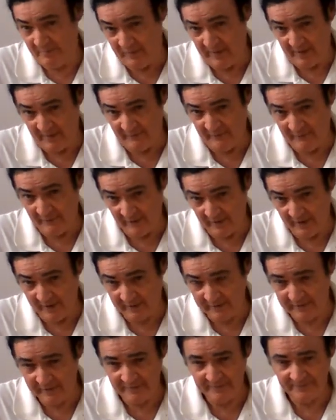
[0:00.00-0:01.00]
Bob Paulette
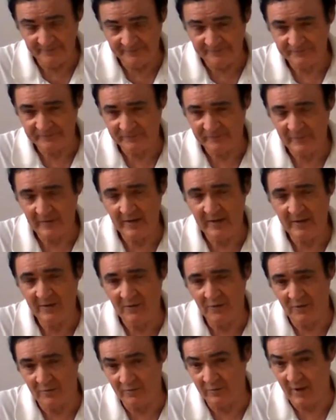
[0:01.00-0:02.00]

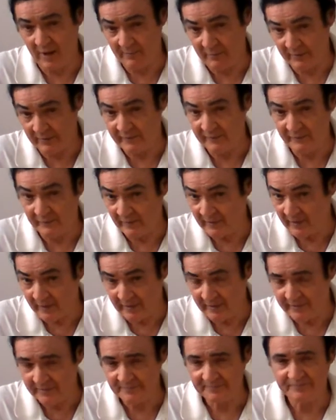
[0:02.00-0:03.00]
or Robert Paulette.
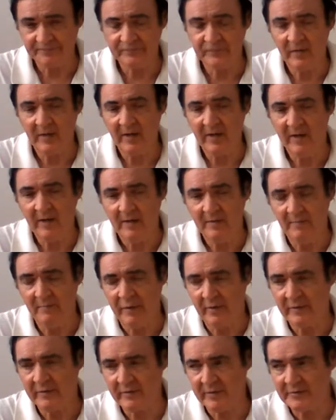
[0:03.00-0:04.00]

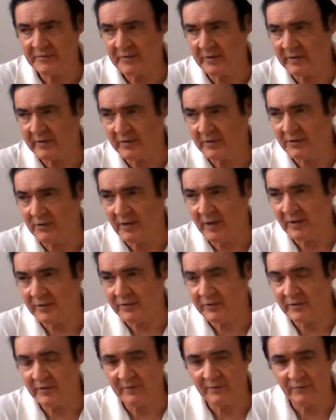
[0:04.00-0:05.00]
Bert is a
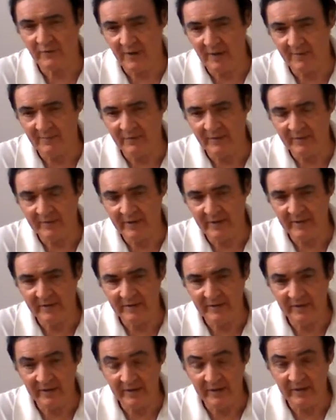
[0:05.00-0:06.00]
contraction of Robert,
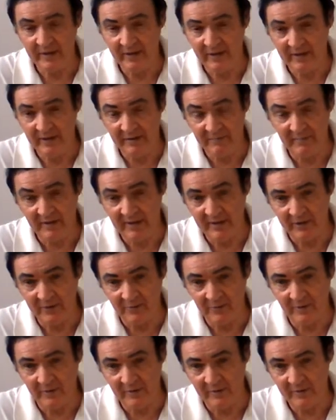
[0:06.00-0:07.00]
and
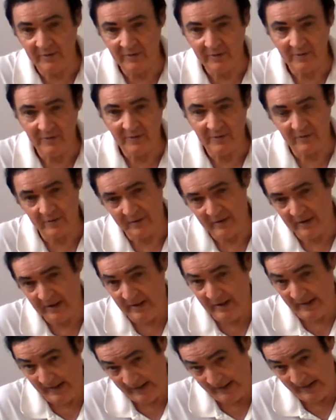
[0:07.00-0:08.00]
Emanuel, or
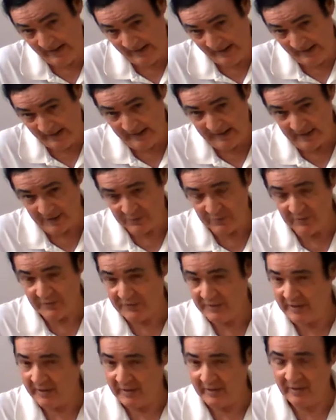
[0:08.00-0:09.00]
as we
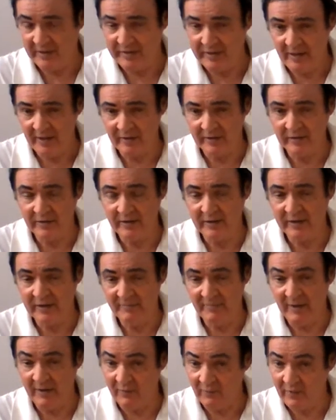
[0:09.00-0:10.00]
say in Italian,
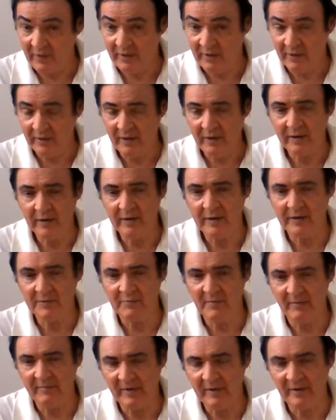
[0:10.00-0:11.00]
Emmanuel is
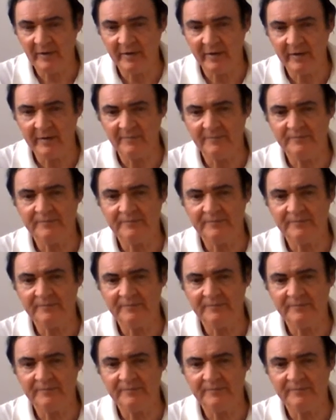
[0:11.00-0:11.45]
my middle name.